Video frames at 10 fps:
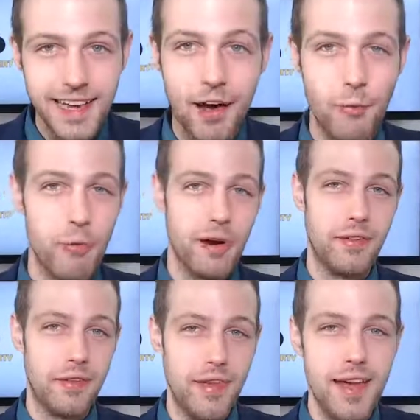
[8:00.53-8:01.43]

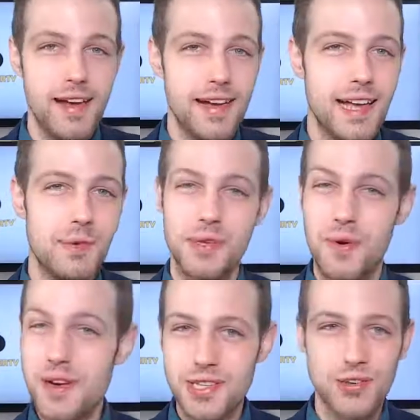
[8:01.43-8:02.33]
Galbraith and was
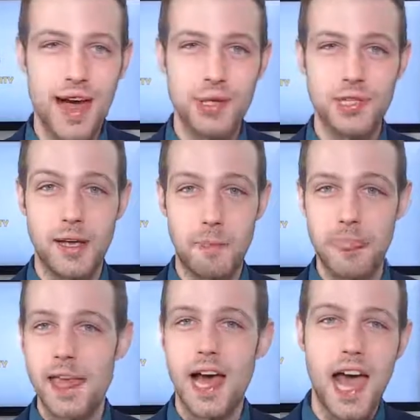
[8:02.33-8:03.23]
always trashing him.
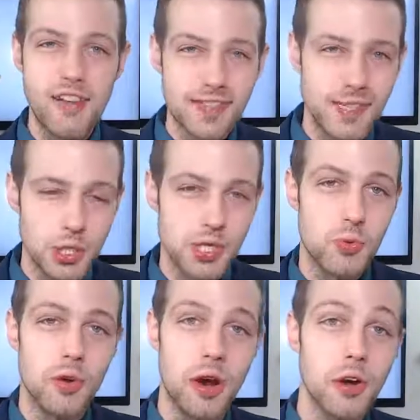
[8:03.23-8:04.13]
I have to suggest
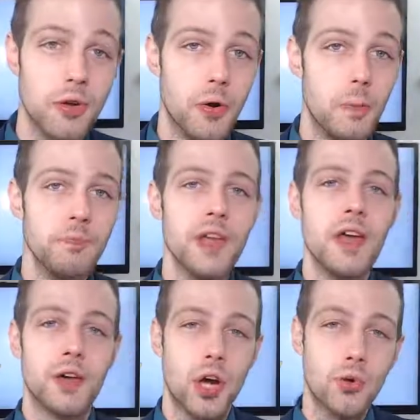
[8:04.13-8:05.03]
one article.
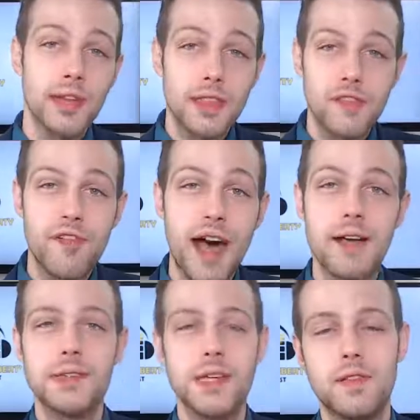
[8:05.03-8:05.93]
Go read The
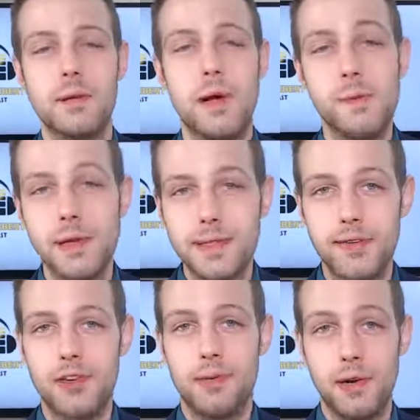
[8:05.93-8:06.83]
Fallacy of the Public
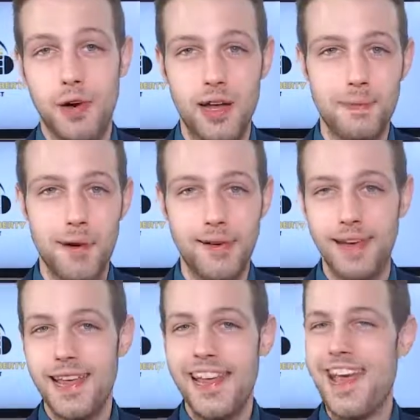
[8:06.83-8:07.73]
Sector by
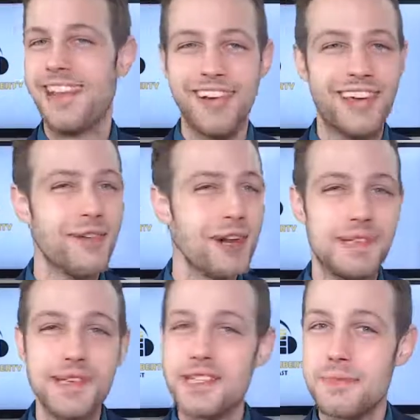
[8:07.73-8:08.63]
Rothbard and look at what he
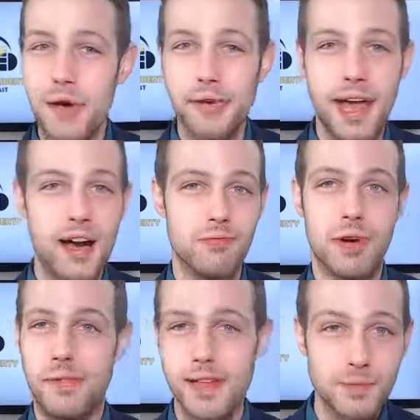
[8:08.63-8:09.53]
says about
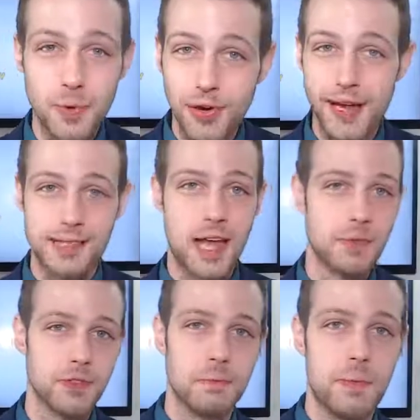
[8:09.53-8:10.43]
Galbraith. That's Murray at his
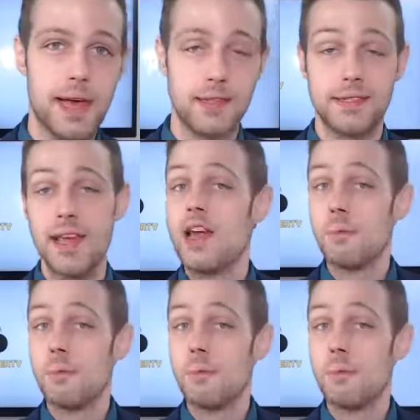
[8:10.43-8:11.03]
absolute best.